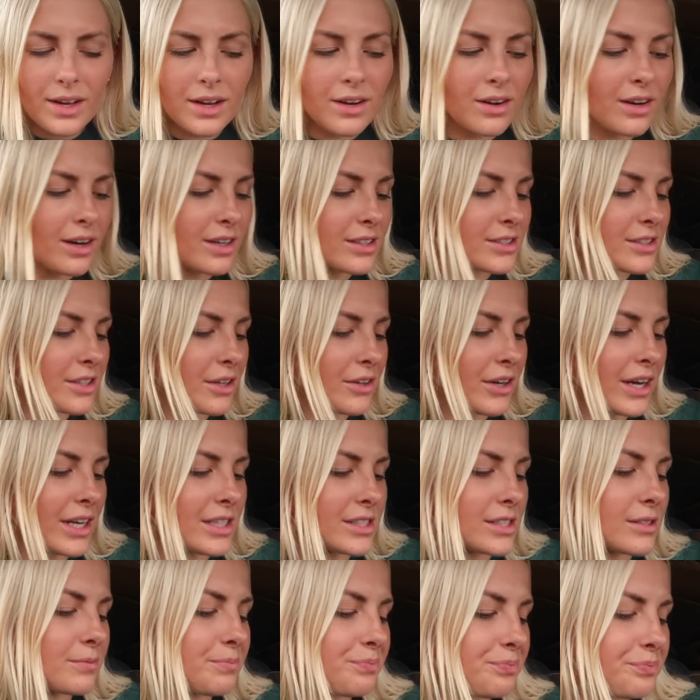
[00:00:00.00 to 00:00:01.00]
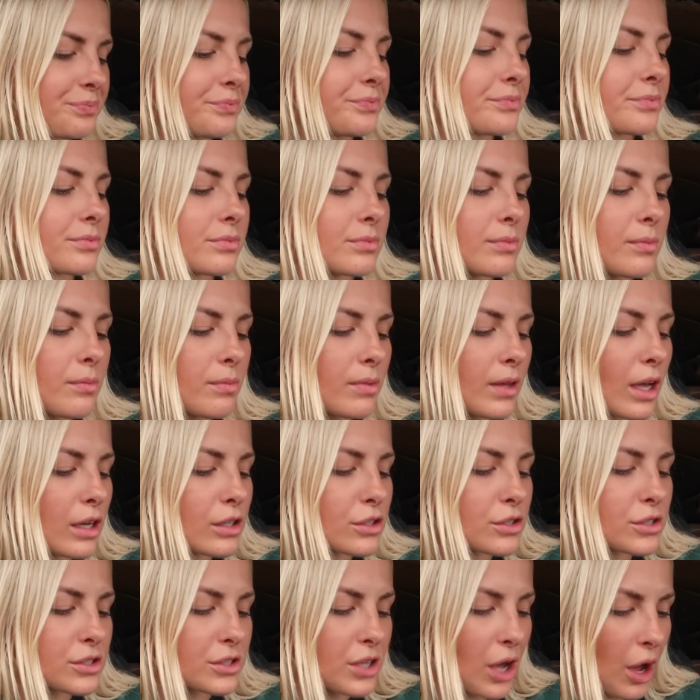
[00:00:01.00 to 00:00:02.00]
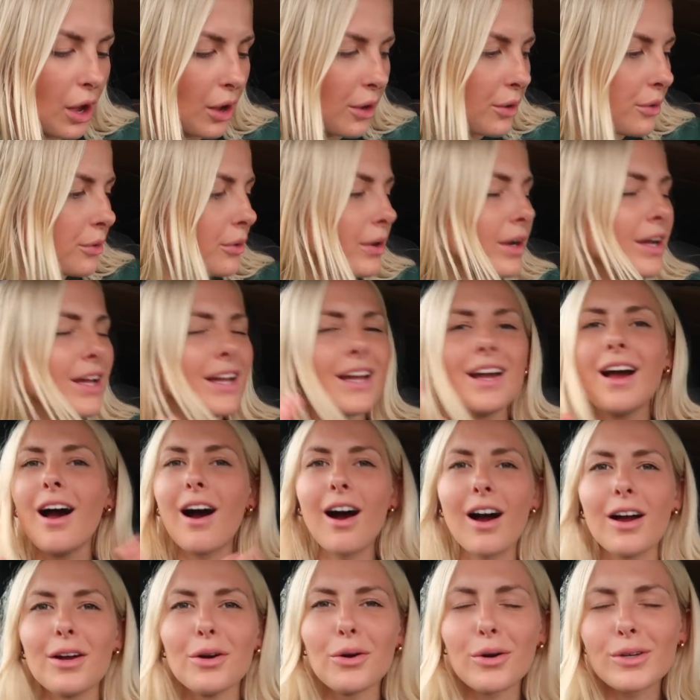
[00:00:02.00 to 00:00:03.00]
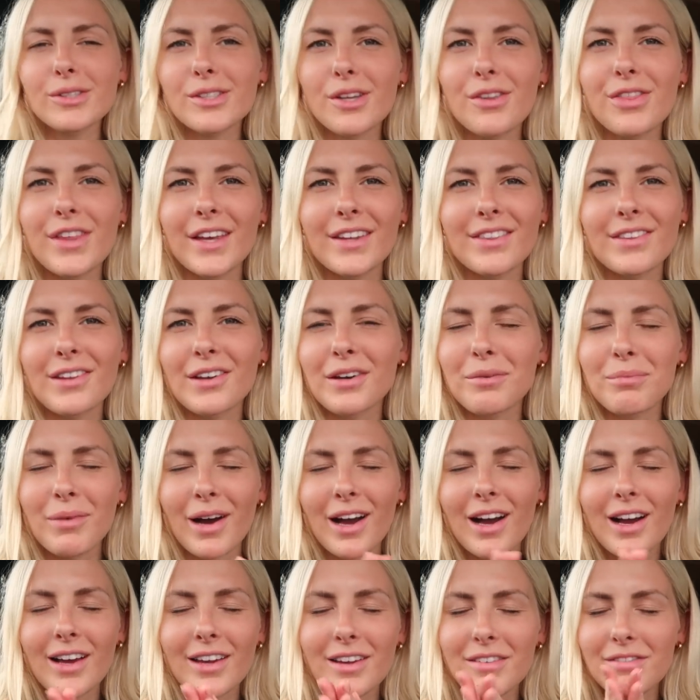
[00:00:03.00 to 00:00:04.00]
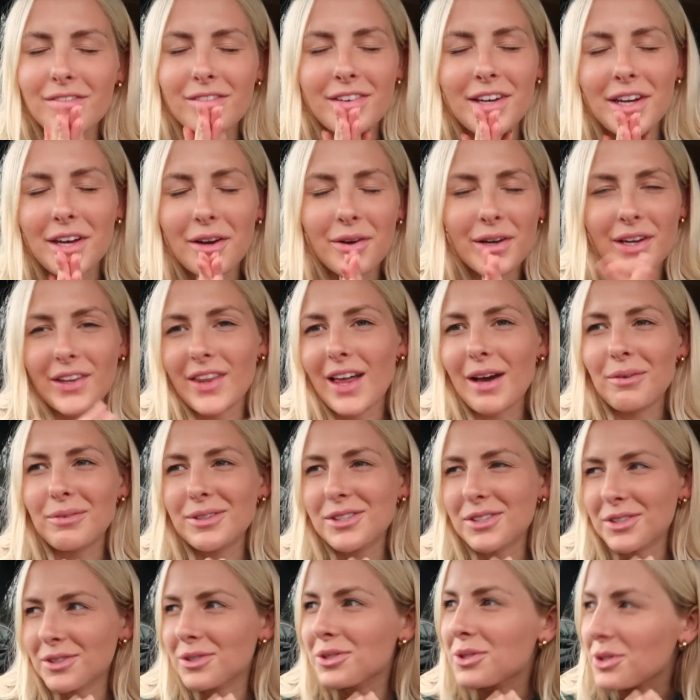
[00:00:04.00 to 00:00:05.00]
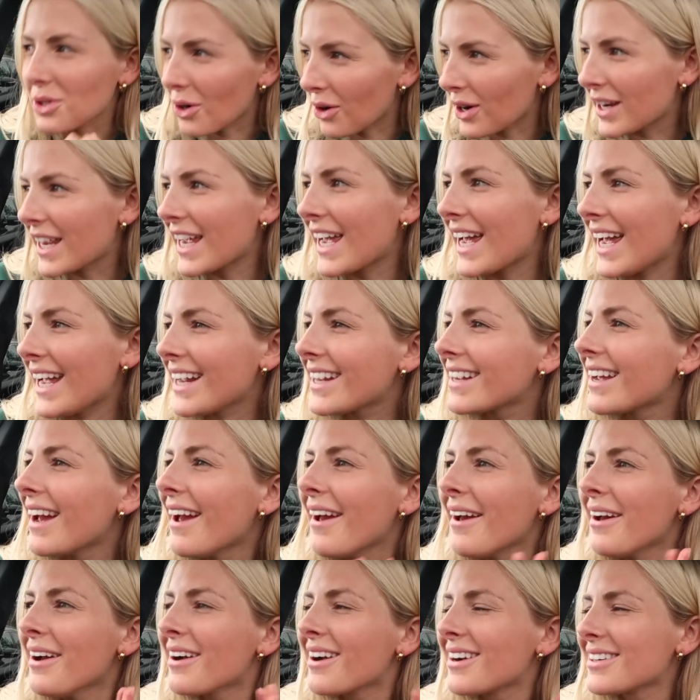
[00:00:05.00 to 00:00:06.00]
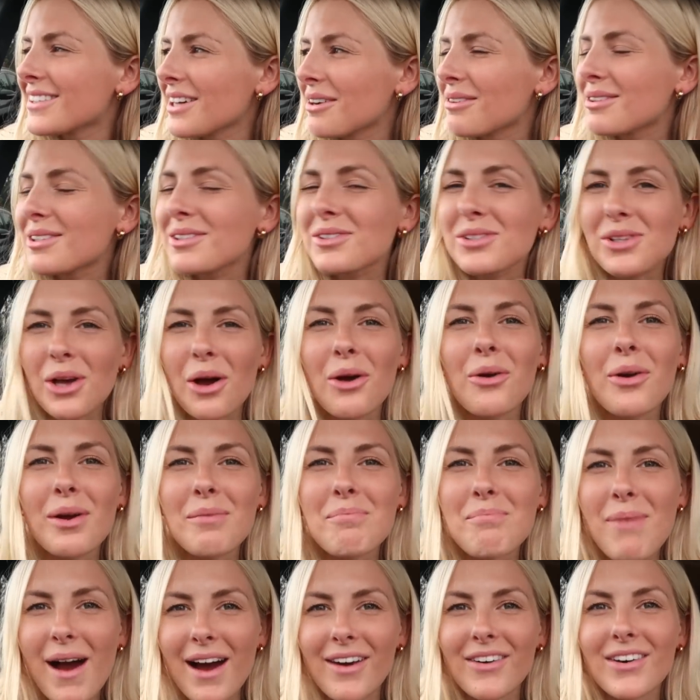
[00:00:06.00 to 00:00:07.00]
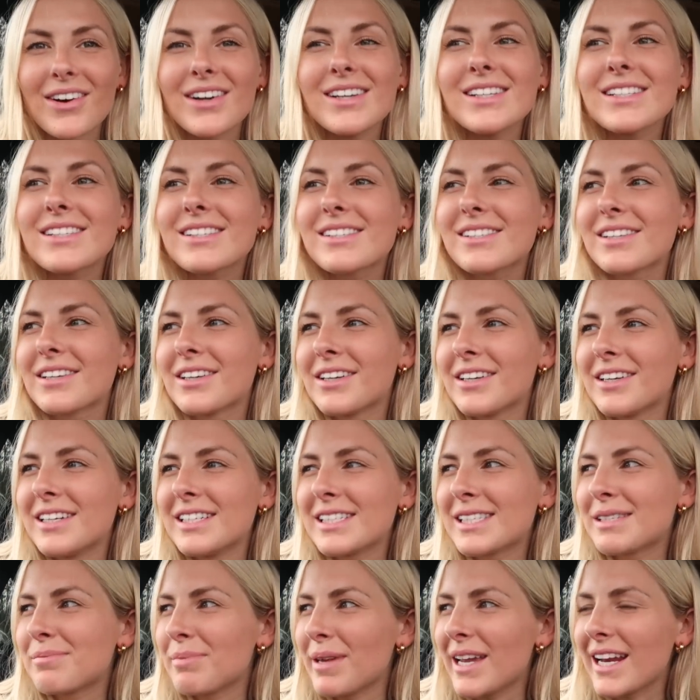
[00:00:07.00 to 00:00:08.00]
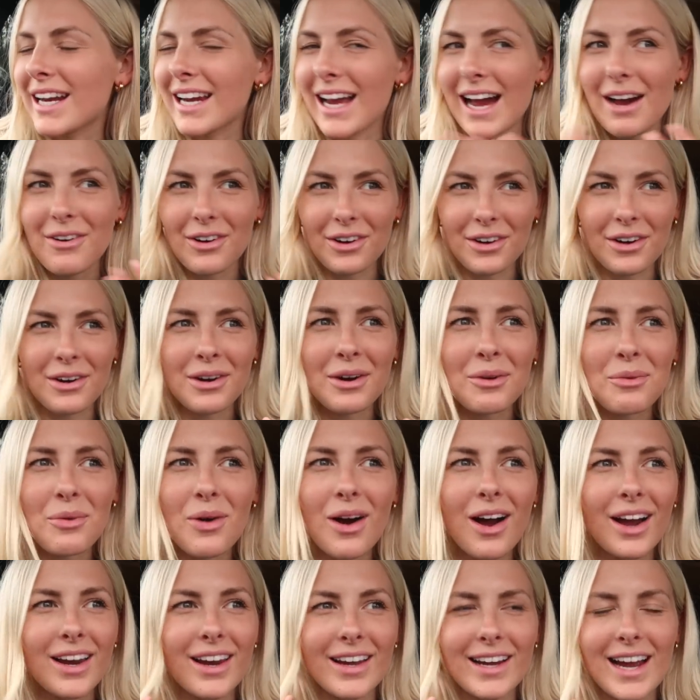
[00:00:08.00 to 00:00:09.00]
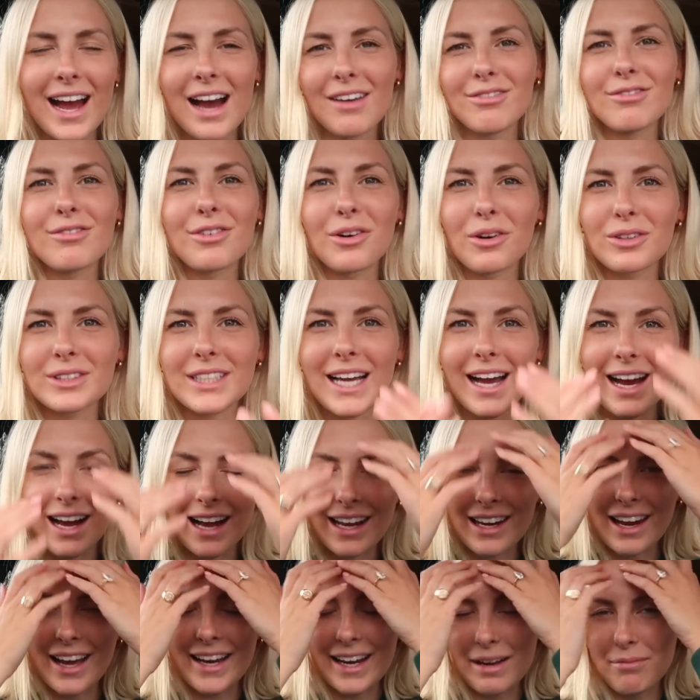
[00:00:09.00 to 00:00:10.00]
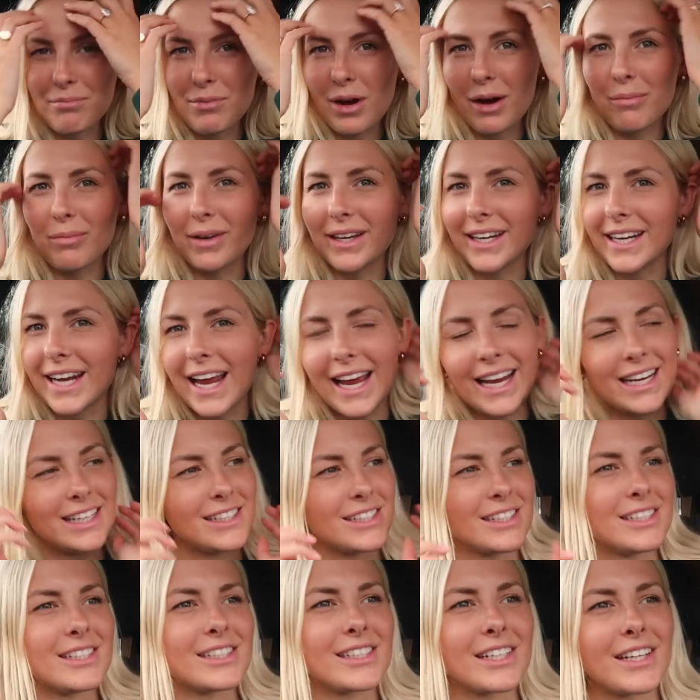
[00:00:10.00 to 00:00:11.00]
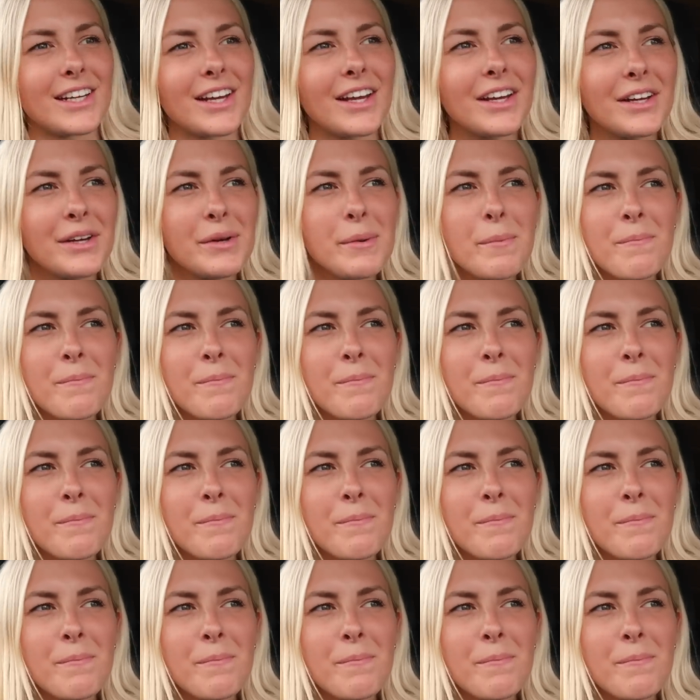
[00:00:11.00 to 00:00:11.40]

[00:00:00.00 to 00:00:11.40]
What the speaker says: oh, so nice. So, I also think that my videoing in there was just shocking because I was so embarrassed to speak loud. I don't know why. Like, I haven't vlogged out, like, in public in ages, and